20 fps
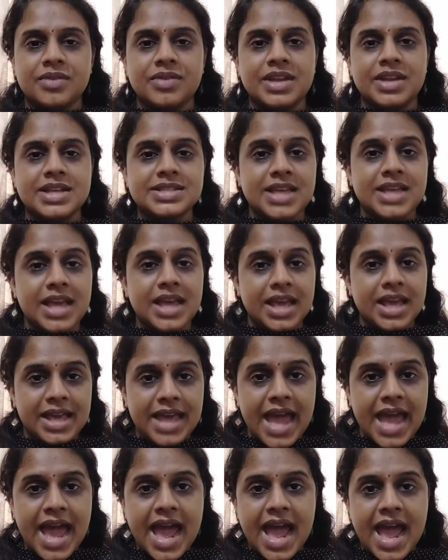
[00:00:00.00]
When I say
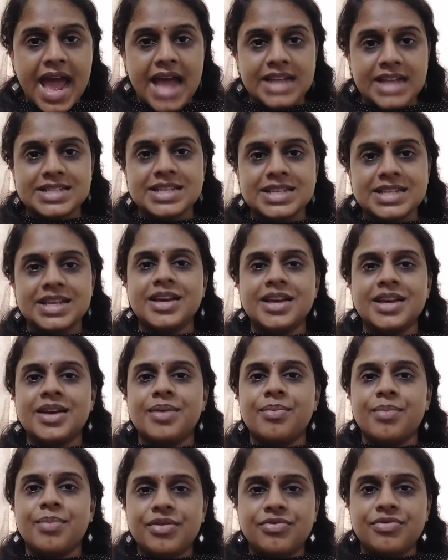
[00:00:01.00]
cat,
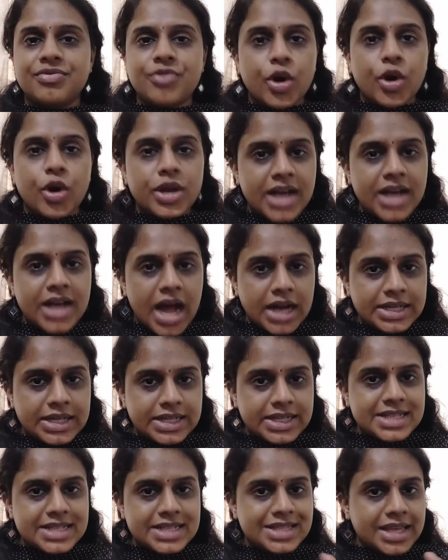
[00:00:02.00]
my phonic
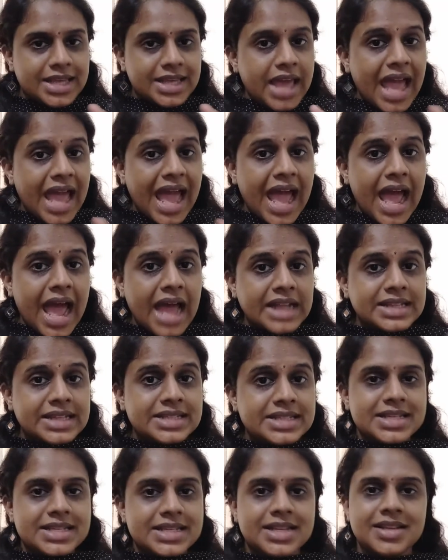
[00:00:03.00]
utterance
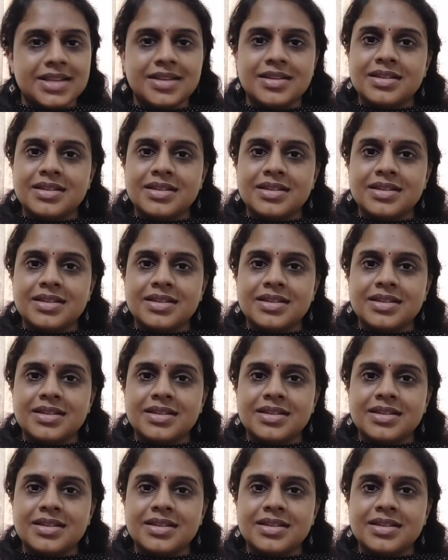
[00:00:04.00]
cat,